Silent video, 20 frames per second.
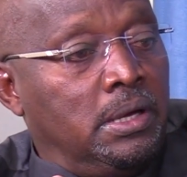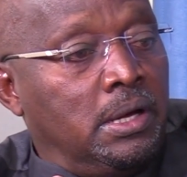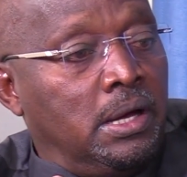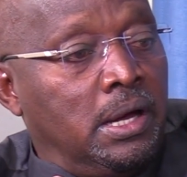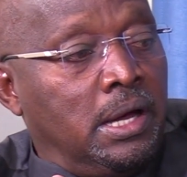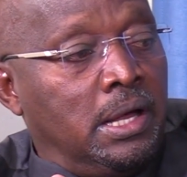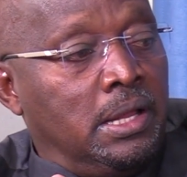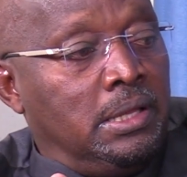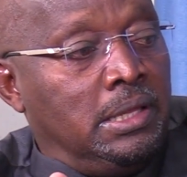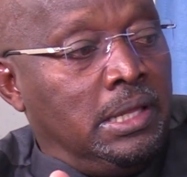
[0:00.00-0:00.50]

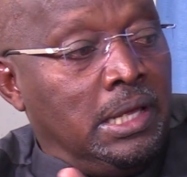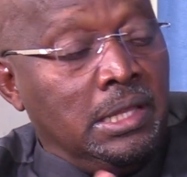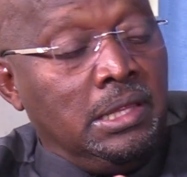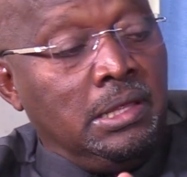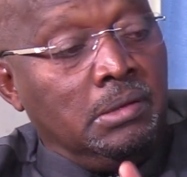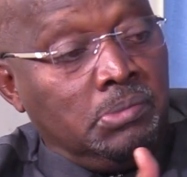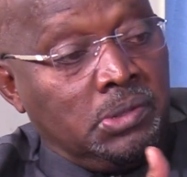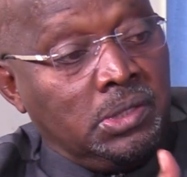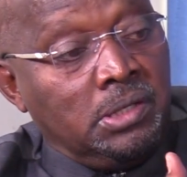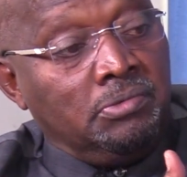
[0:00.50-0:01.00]
And they
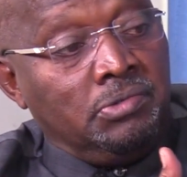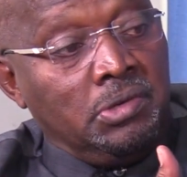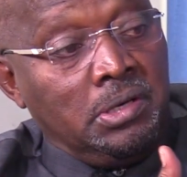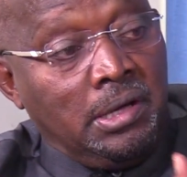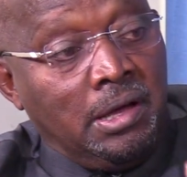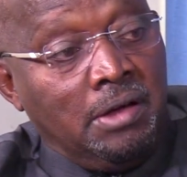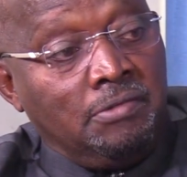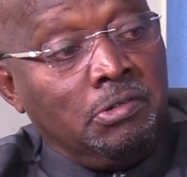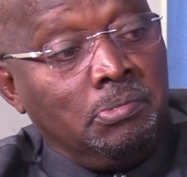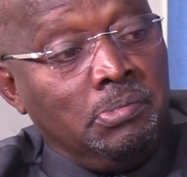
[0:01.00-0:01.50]
themselves in
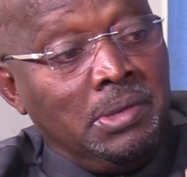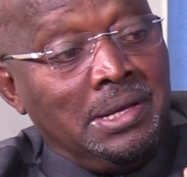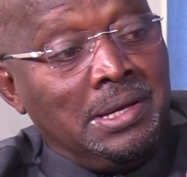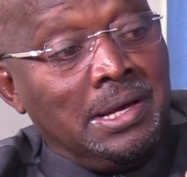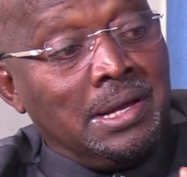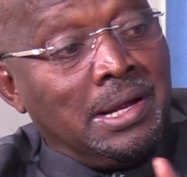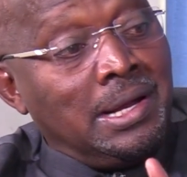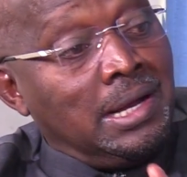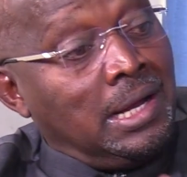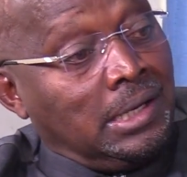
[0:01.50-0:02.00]
government
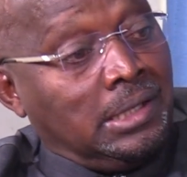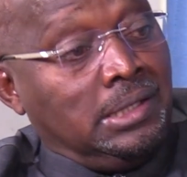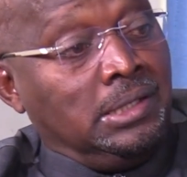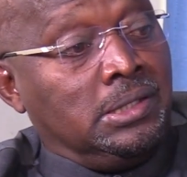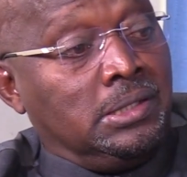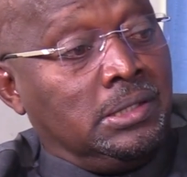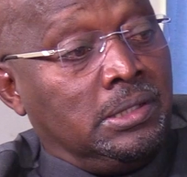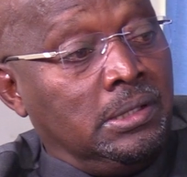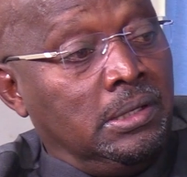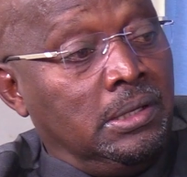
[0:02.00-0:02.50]
are
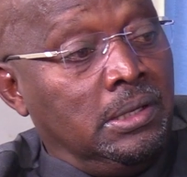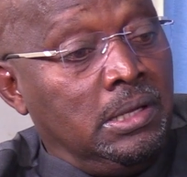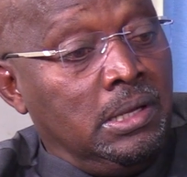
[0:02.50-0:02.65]
anarchists